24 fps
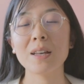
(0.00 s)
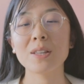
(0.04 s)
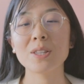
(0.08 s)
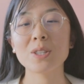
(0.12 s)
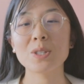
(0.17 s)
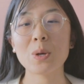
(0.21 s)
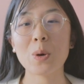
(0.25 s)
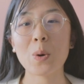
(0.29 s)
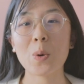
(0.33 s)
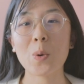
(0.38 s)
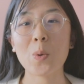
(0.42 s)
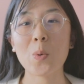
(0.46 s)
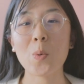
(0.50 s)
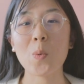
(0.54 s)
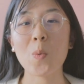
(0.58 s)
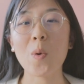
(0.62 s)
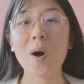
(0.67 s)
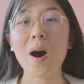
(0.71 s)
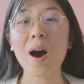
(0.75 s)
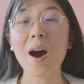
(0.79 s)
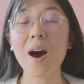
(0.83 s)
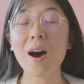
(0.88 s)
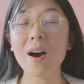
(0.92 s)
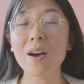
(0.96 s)

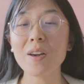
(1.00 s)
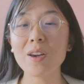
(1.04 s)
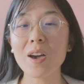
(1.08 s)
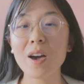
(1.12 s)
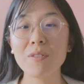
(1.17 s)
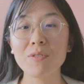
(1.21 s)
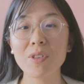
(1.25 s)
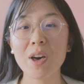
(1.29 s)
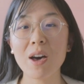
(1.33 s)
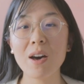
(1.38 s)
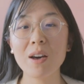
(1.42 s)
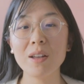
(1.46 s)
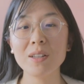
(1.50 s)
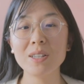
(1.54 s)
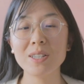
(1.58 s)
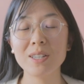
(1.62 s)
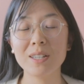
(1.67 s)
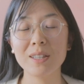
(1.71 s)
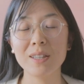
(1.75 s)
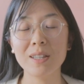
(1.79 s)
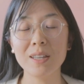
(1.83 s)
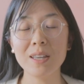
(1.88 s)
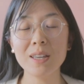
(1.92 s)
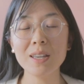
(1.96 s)
So I have that
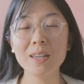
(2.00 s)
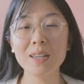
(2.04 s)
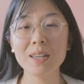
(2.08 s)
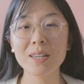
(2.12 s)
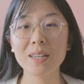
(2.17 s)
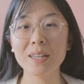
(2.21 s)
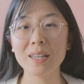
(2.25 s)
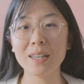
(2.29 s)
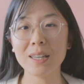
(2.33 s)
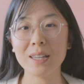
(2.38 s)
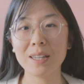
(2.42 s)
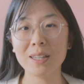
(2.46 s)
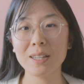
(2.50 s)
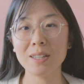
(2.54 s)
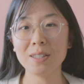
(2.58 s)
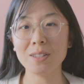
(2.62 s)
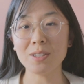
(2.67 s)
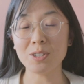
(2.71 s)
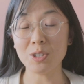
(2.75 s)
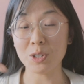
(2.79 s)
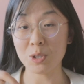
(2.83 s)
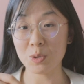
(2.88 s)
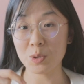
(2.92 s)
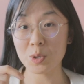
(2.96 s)
link in
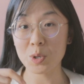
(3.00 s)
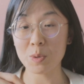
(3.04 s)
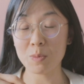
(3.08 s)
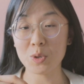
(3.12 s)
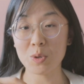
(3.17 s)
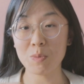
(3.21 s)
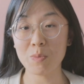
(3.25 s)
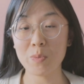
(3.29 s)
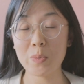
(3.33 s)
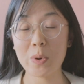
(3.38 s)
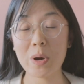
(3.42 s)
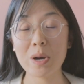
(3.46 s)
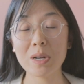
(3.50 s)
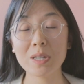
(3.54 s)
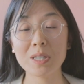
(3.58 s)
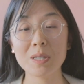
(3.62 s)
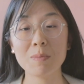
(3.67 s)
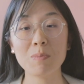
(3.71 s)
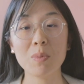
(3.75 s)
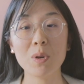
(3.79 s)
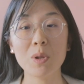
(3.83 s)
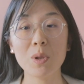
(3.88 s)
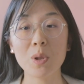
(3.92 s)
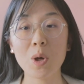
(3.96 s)
the description
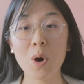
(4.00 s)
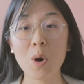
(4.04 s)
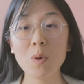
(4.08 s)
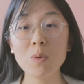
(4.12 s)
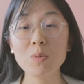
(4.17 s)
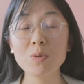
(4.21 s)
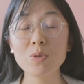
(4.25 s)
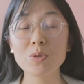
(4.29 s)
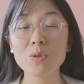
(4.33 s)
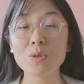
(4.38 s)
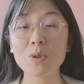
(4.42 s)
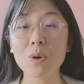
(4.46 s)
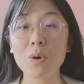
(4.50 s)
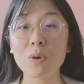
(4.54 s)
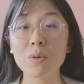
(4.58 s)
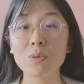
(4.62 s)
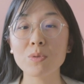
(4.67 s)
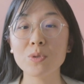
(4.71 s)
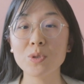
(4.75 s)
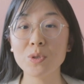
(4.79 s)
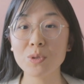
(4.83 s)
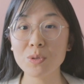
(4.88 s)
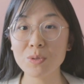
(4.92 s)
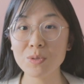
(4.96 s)
box below,
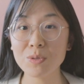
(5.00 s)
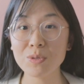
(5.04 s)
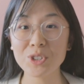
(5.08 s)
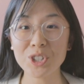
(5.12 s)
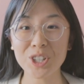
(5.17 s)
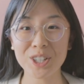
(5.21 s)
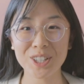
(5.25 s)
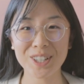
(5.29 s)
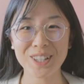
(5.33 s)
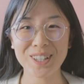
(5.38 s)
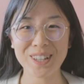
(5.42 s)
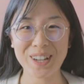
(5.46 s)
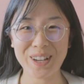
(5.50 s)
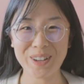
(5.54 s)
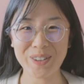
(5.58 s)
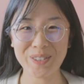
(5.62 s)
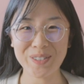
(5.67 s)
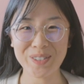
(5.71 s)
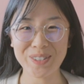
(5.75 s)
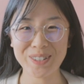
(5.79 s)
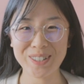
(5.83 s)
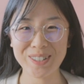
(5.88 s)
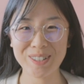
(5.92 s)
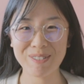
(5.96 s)
so do check it
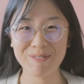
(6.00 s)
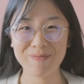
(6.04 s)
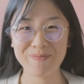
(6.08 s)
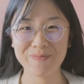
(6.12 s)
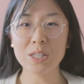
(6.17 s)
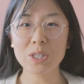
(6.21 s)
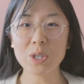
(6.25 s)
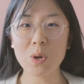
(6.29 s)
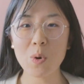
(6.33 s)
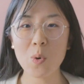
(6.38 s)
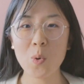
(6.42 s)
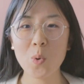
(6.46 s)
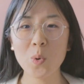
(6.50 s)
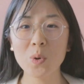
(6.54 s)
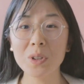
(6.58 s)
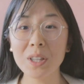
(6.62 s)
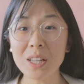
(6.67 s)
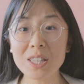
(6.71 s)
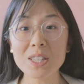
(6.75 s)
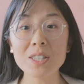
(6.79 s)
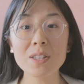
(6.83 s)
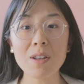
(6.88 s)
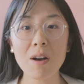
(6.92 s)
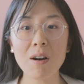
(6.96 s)
out. So
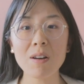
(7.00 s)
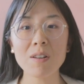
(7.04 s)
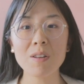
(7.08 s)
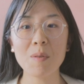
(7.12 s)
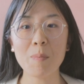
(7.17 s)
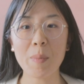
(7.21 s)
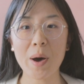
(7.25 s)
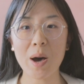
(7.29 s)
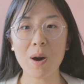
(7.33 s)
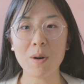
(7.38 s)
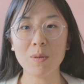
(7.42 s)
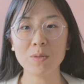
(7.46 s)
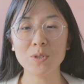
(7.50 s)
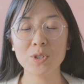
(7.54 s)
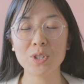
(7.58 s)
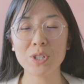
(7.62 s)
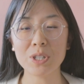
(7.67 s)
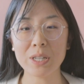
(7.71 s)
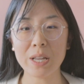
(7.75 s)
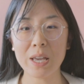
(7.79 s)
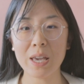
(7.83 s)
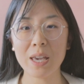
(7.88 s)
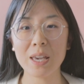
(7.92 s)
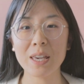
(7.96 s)
let's talk about
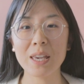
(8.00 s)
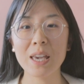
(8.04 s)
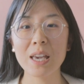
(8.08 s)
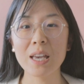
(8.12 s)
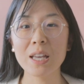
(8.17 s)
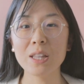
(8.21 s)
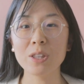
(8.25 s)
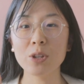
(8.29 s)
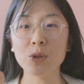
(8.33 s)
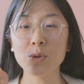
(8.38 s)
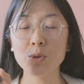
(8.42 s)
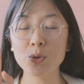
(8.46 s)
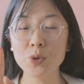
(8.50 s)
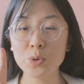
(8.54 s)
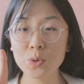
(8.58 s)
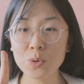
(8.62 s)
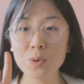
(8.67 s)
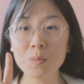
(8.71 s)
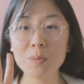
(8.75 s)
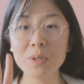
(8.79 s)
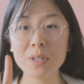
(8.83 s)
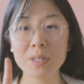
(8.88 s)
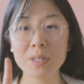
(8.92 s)
today the two